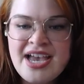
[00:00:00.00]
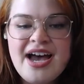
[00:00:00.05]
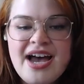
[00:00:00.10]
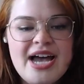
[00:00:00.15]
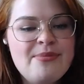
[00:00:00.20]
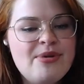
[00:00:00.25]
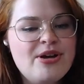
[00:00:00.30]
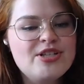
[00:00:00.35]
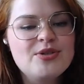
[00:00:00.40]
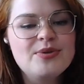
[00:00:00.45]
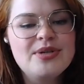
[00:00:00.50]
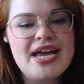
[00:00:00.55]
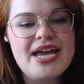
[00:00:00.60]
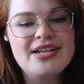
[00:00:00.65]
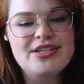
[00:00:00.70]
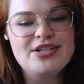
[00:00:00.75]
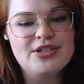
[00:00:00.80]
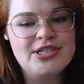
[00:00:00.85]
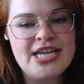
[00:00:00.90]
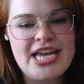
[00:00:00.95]
I'm also an
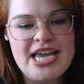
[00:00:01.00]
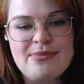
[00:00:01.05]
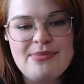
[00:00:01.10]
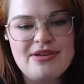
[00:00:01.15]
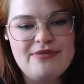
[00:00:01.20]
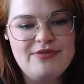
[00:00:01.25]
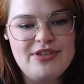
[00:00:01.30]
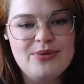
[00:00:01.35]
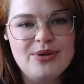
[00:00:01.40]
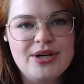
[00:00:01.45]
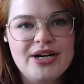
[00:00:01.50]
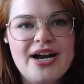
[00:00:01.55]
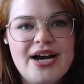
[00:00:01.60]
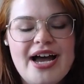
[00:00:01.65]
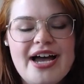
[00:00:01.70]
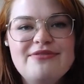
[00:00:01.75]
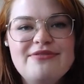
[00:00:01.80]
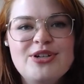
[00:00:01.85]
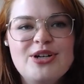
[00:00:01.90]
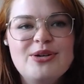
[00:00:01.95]
entertainment viewer.
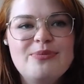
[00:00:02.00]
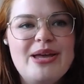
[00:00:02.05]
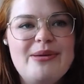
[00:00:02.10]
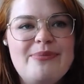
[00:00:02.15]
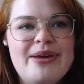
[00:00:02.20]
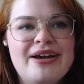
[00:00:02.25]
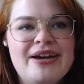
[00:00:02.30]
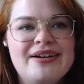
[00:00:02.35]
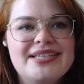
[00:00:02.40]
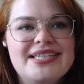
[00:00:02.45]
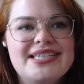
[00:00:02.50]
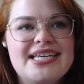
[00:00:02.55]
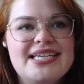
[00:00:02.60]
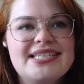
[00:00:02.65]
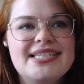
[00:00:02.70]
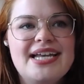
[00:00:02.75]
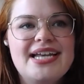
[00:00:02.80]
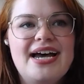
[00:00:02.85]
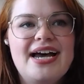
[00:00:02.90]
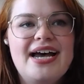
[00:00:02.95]
I've told my parents
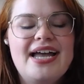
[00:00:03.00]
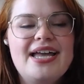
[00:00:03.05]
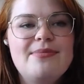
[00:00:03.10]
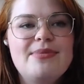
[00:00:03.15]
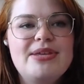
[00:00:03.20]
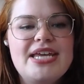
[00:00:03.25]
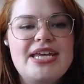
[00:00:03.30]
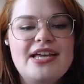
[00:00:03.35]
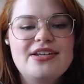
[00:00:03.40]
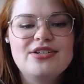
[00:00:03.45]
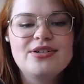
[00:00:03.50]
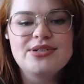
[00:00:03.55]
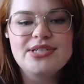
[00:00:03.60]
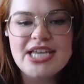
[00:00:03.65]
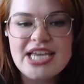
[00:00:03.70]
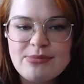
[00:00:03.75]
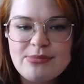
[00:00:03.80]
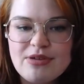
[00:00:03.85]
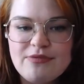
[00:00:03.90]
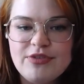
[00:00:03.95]
this. I am an
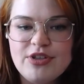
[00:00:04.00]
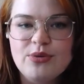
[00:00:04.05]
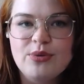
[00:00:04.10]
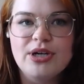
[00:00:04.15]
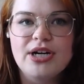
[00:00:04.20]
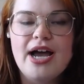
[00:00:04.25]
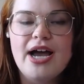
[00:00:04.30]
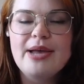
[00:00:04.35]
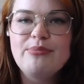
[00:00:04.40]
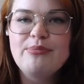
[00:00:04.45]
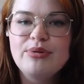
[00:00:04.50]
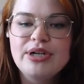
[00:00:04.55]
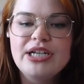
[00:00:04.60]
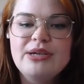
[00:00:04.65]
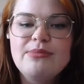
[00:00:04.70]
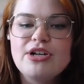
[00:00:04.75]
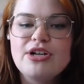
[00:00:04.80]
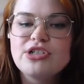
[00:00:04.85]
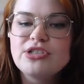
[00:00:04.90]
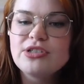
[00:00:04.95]
entertainment viewer. I
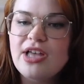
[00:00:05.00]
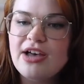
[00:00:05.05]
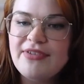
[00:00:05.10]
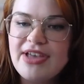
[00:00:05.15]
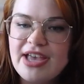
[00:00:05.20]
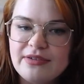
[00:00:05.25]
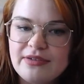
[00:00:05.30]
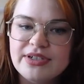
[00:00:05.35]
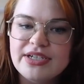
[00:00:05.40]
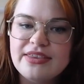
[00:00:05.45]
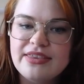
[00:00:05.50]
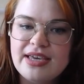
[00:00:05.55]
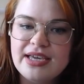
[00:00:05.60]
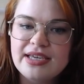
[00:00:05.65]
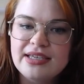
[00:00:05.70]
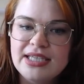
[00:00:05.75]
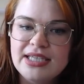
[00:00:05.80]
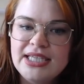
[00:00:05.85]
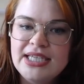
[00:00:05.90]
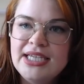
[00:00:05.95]
pretty much love
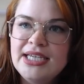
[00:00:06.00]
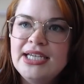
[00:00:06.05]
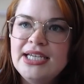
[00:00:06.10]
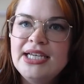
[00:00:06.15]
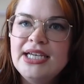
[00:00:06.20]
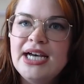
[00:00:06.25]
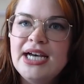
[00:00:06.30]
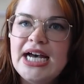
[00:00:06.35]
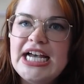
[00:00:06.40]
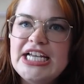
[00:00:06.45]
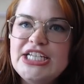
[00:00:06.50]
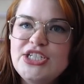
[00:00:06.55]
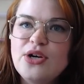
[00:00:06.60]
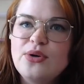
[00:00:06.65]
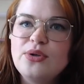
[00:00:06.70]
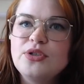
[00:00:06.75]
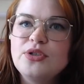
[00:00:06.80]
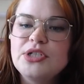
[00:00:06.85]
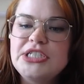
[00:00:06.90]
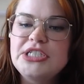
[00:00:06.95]
everything. I
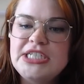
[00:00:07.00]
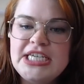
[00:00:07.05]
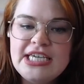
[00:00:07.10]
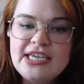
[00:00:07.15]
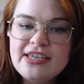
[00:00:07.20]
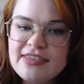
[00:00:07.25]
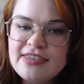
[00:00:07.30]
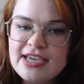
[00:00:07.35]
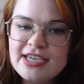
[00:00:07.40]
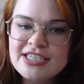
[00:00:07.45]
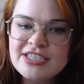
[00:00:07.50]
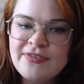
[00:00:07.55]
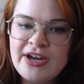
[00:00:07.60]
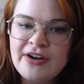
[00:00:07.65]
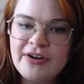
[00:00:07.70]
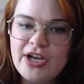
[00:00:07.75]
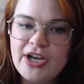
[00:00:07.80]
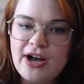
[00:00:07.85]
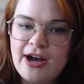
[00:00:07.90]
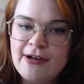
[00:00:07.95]
don't critique things
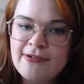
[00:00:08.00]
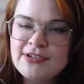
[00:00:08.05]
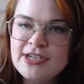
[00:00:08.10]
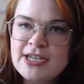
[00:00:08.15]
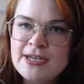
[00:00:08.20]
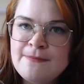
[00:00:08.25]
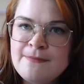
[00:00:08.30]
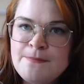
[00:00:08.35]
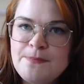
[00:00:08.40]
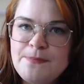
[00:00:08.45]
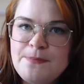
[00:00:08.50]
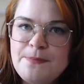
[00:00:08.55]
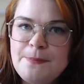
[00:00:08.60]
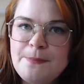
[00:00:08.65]
very often.